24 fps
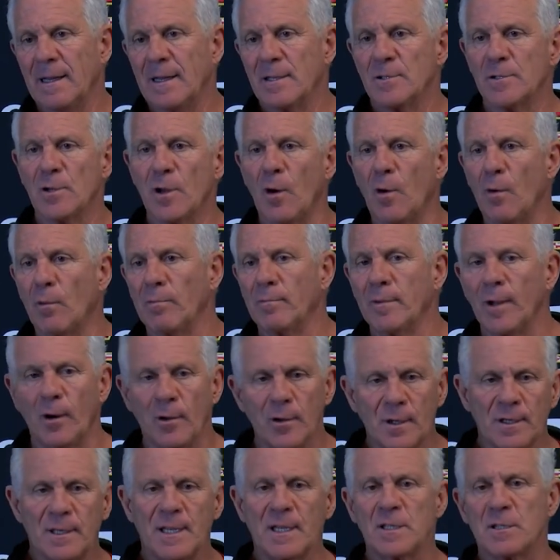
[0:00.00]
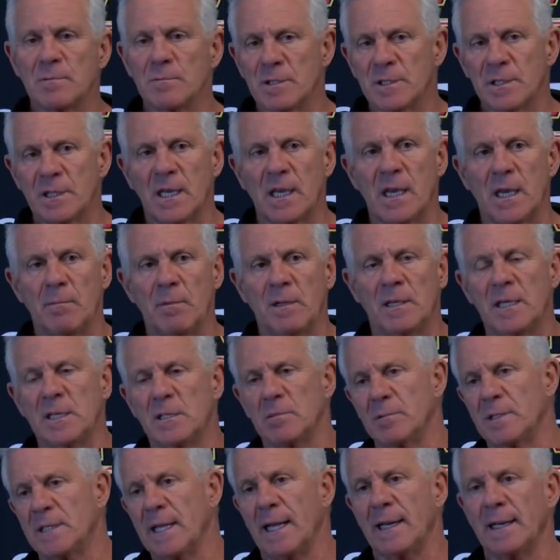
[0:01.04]
So, you know, you teach them a scheme, you
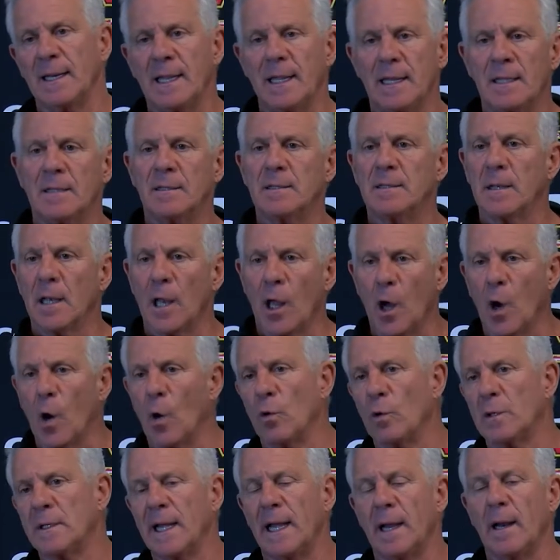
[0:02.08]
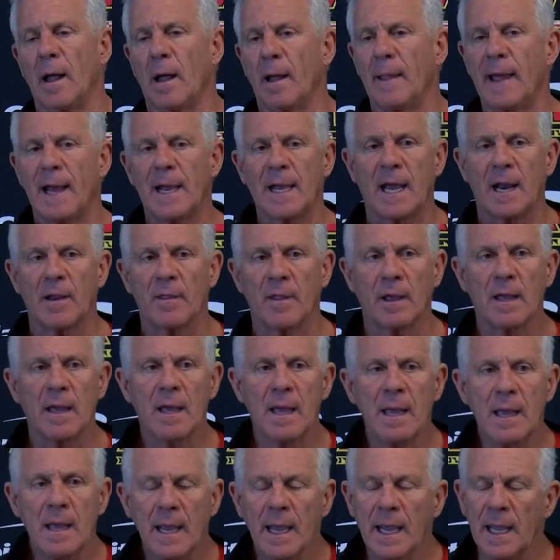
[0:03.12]
teach them technique, that kind of thing.
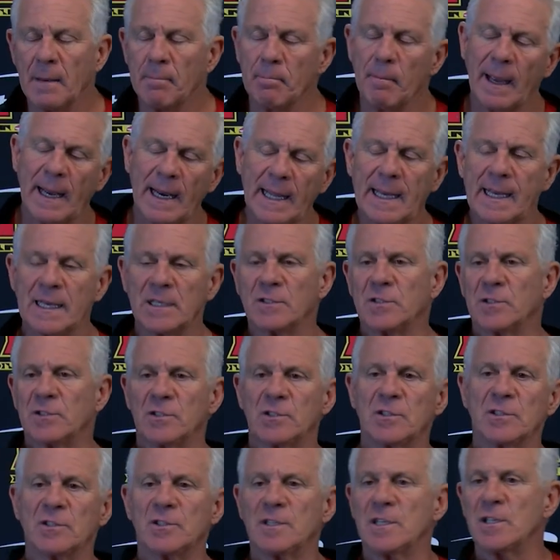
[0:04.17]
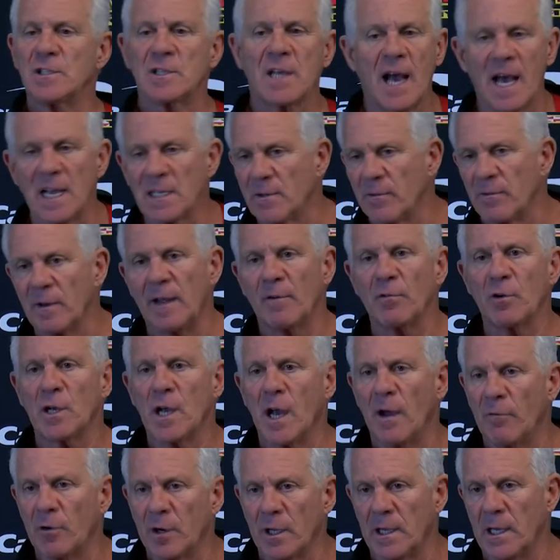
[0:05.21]
In many instances, these guys have never
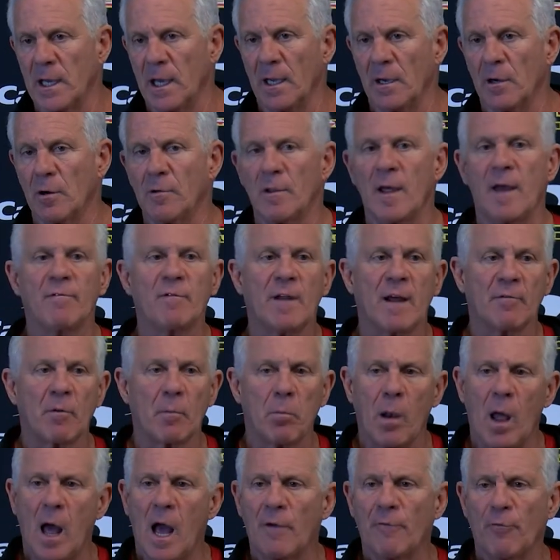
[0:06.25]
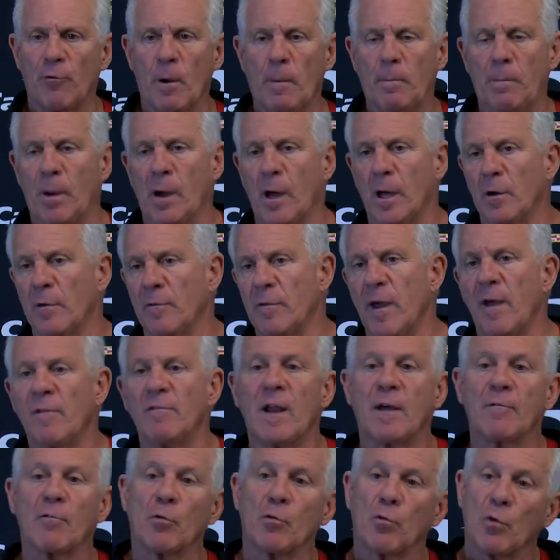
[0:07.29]
covered a kick, or they've never blocked for a punt, or they've
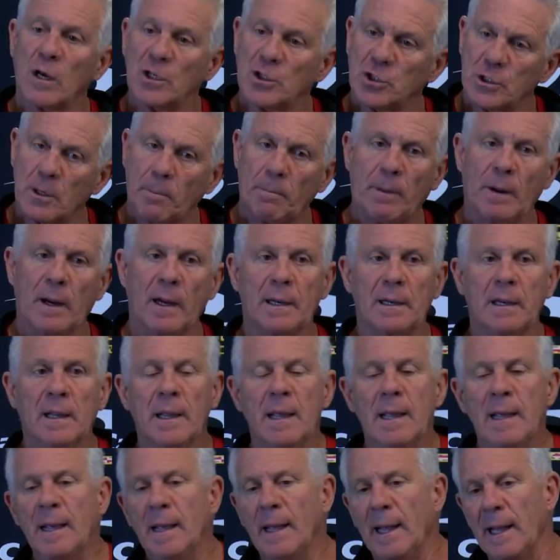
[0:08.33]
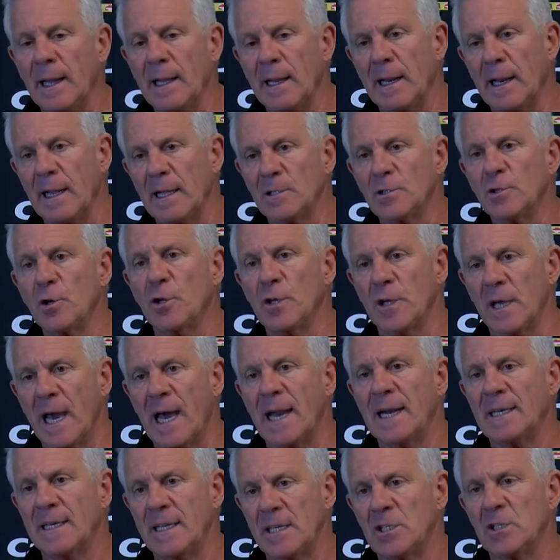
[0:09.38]
never rushed a punt. And so you
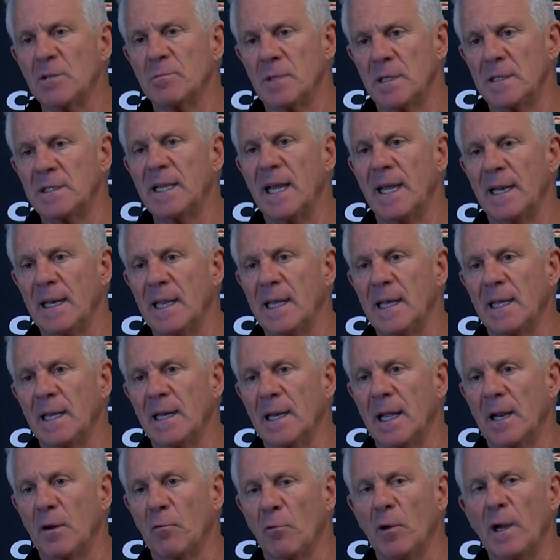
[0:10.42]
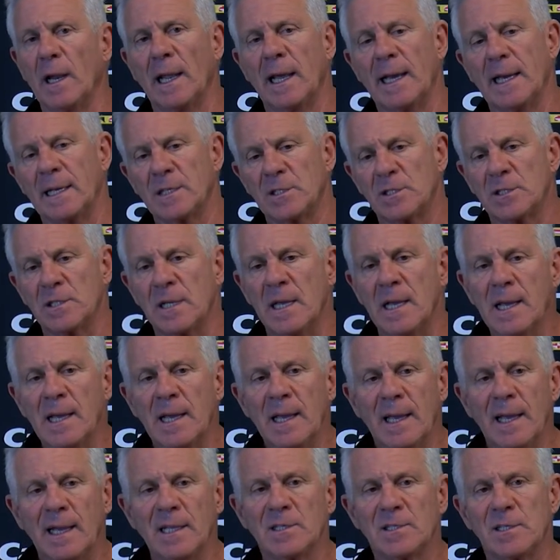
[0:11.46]
got to teach them the technique. And really, it's
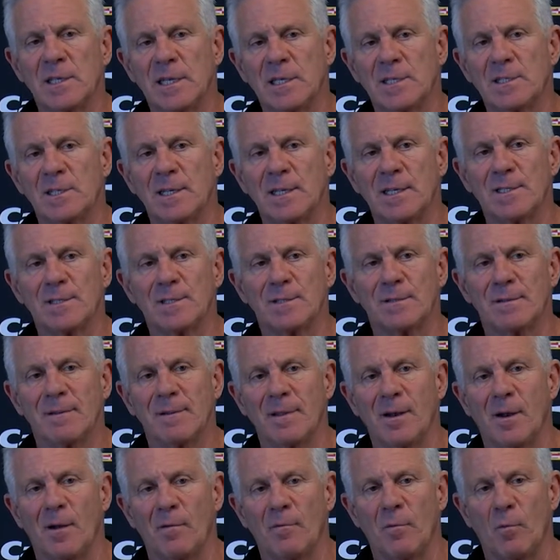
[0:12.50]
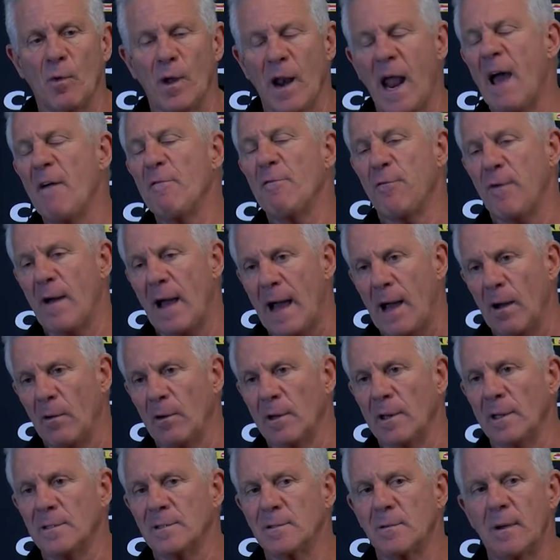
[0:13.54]
you know, what I've
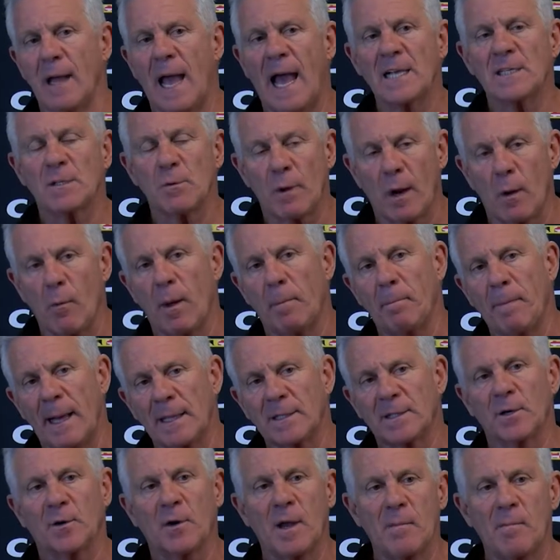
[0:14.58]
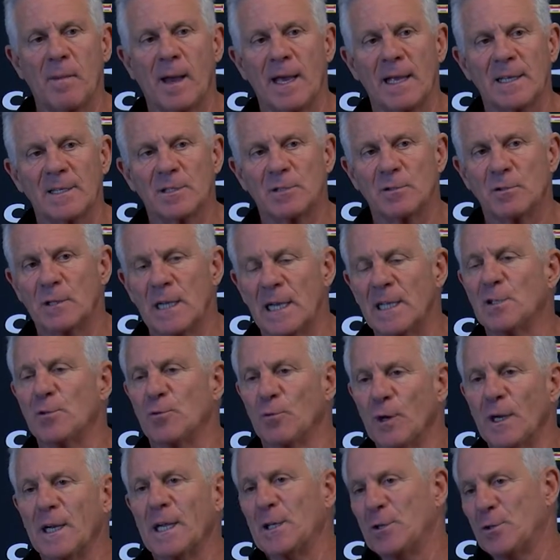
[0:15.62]
found is, actually, when I went back to Green Bay, it's
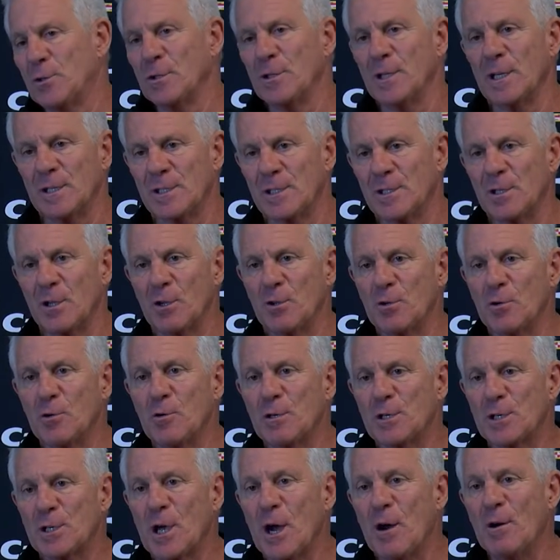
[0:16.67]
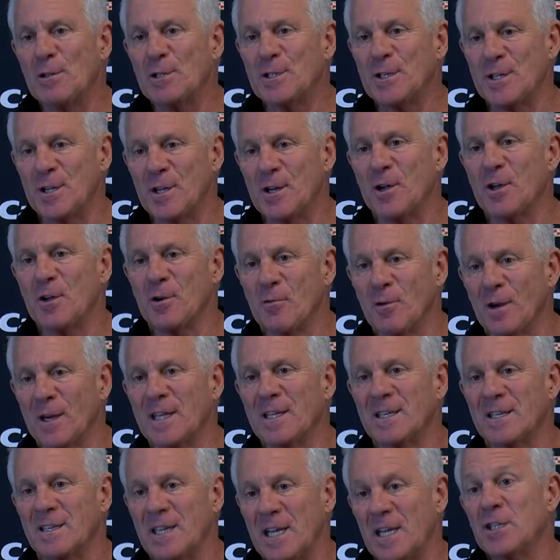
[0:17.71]
the truest coaching. You know, you're
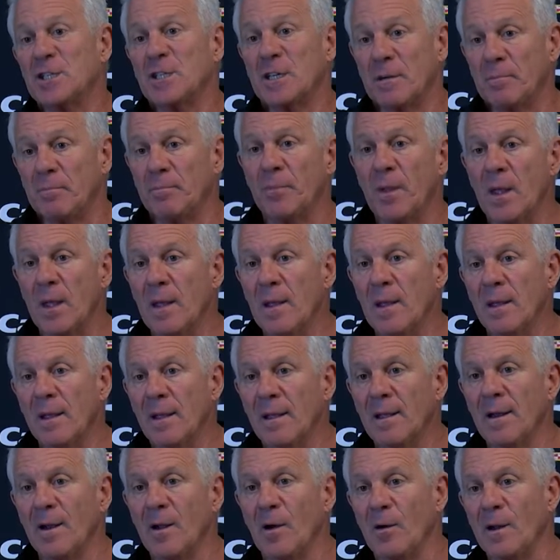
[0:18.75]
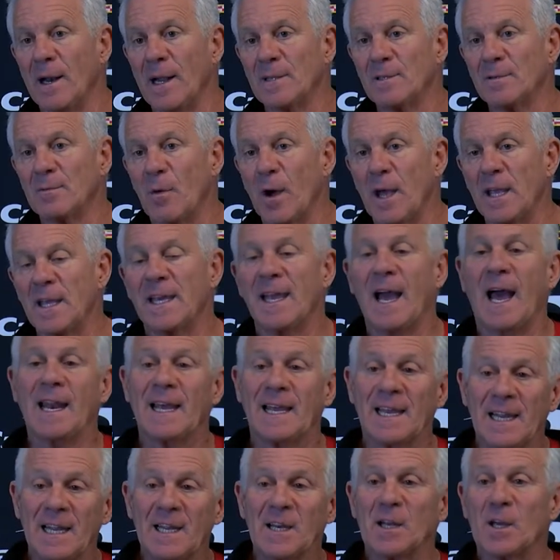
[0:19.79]
really teaching them, you know, and that's why you kind
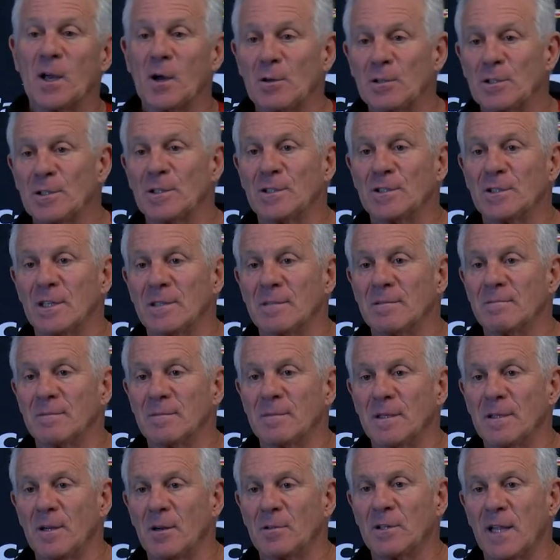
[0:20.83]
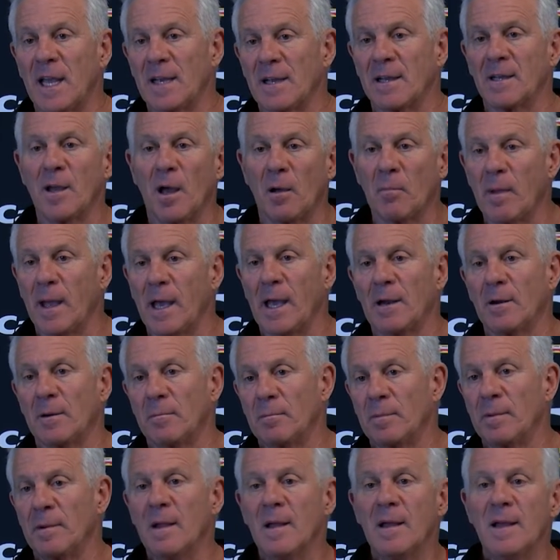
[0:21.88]
of get into coaching, is to, you know, take a young man
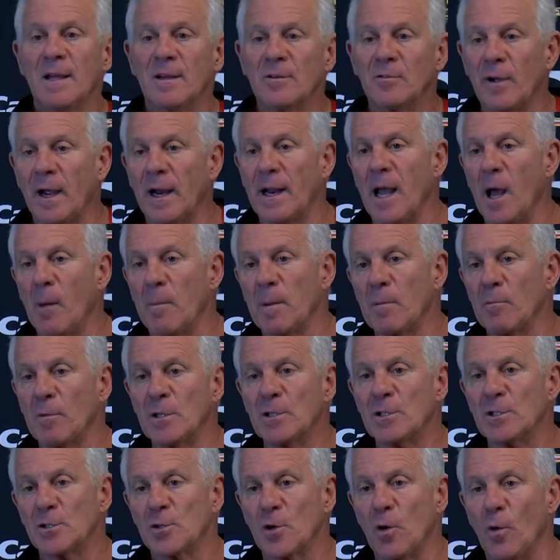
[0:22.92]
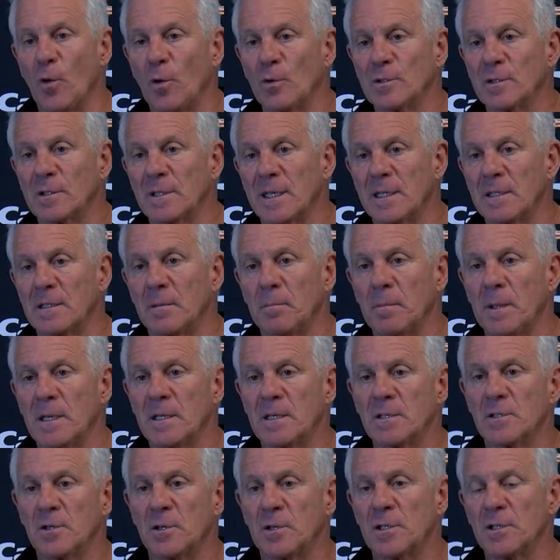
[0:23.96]
and try to help him reach his goals and get to be
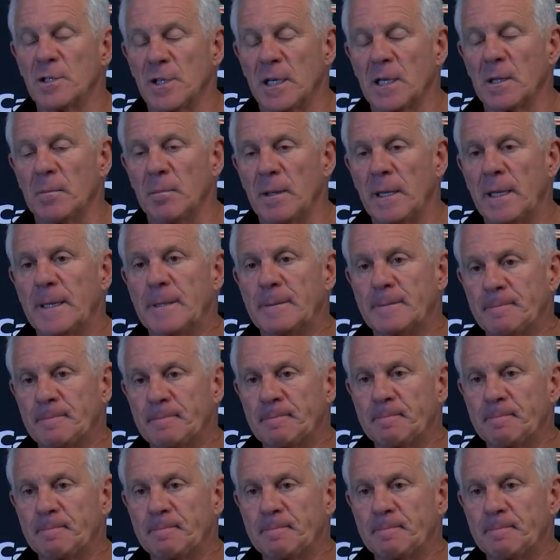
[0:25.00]
as good as he can be.